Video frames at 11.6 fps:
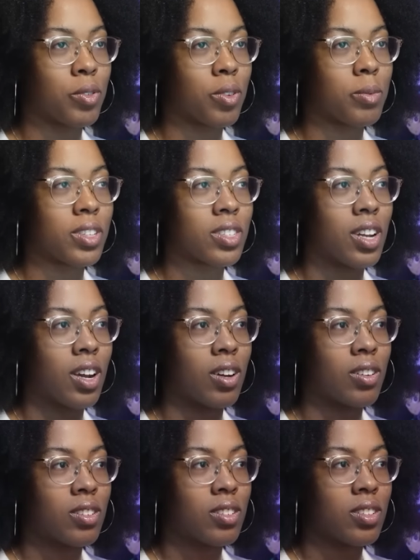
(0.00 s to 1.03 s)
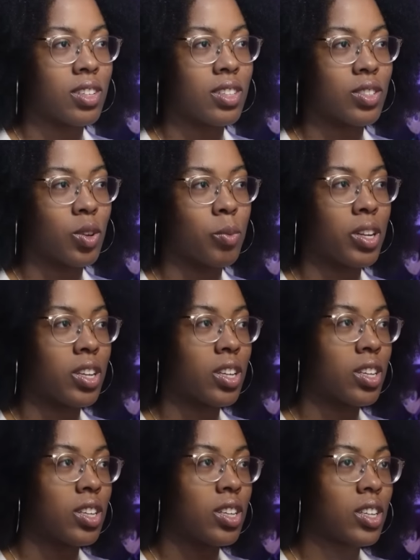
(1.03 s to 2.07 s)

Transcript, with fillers: from this now in this opening.